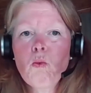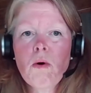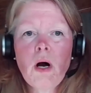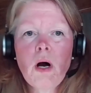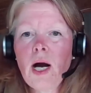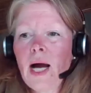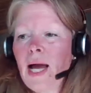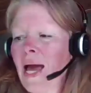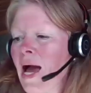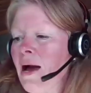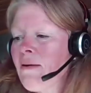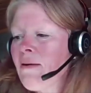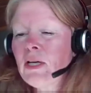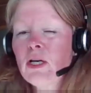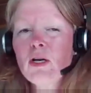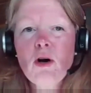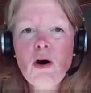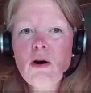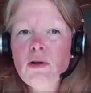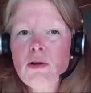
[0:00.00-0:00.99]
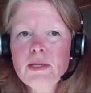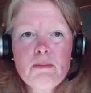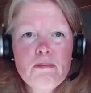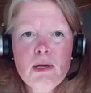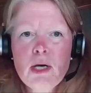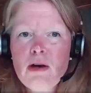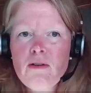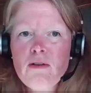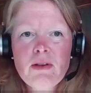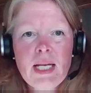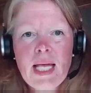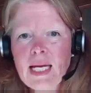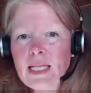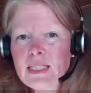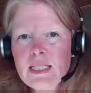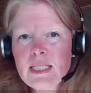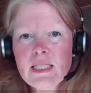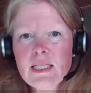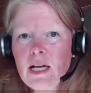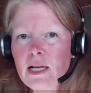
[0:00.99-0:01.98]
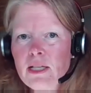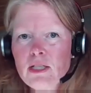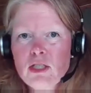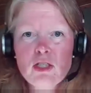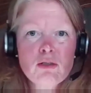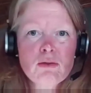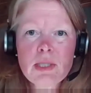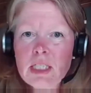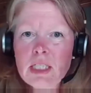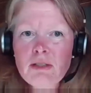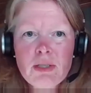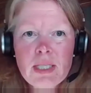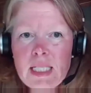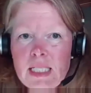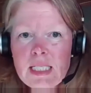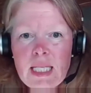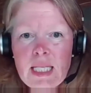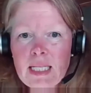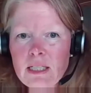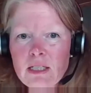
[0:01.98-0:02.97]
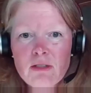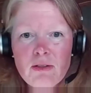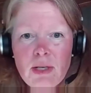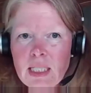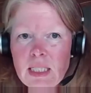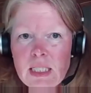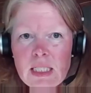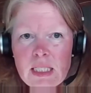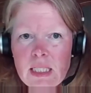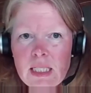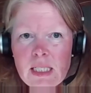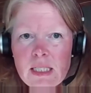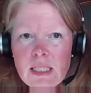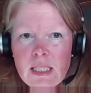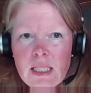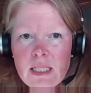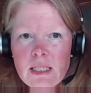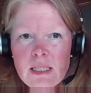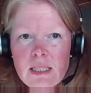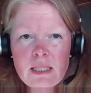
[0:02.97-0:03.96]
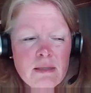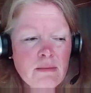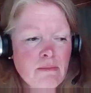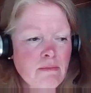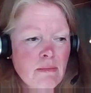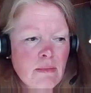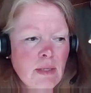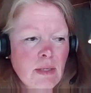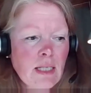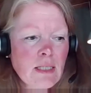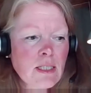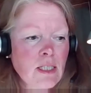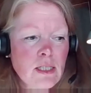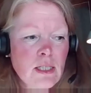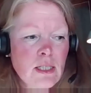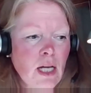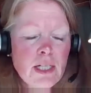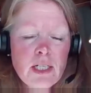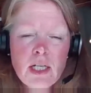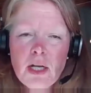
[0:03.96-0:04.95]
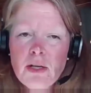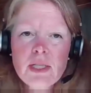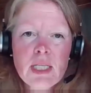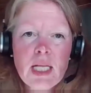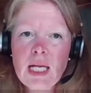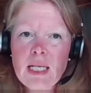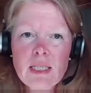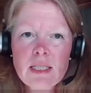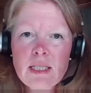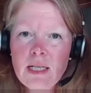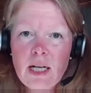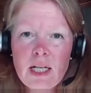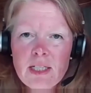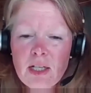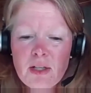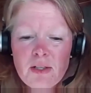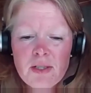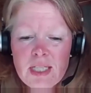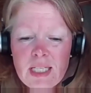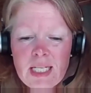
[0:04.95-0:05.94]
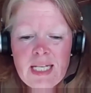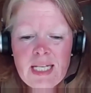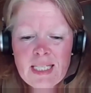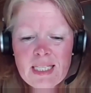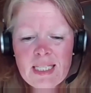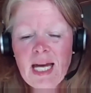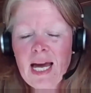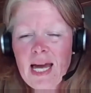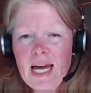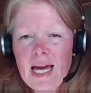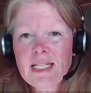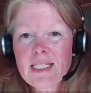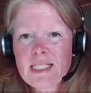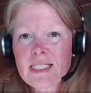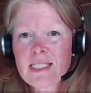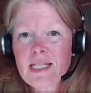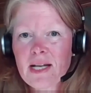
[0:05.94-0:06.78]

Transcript: haven't got the perfect exercise to decrease the interactus distance. I don't think that exercise